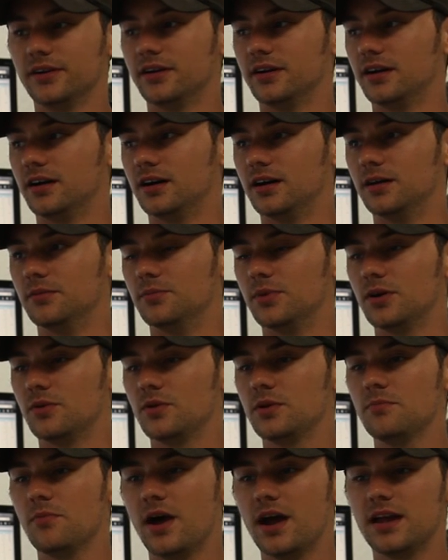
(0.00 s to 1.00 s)
Um, but
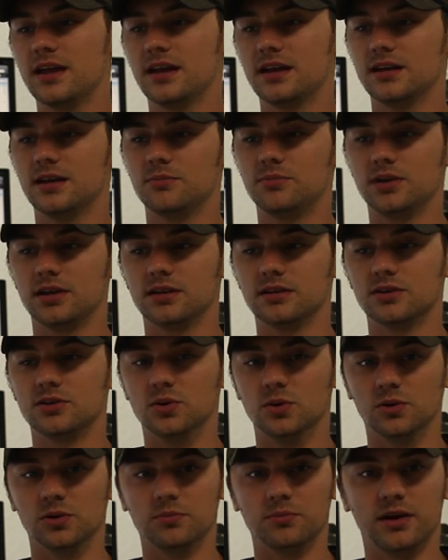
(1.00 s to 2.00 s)
we might end up picking a
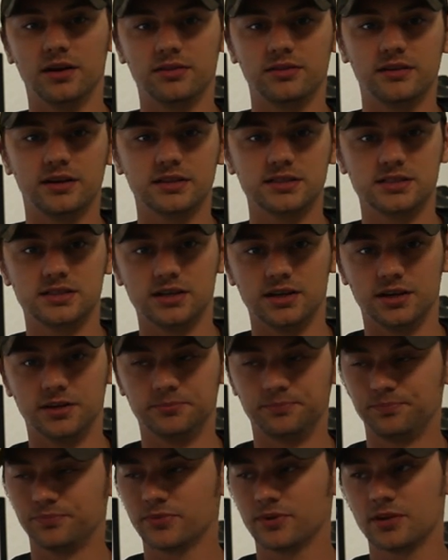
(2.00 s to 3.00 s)
cooler month next
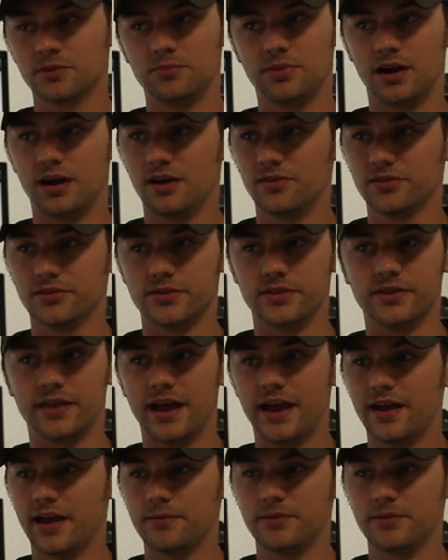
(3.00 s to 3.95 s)
year. But other than that, I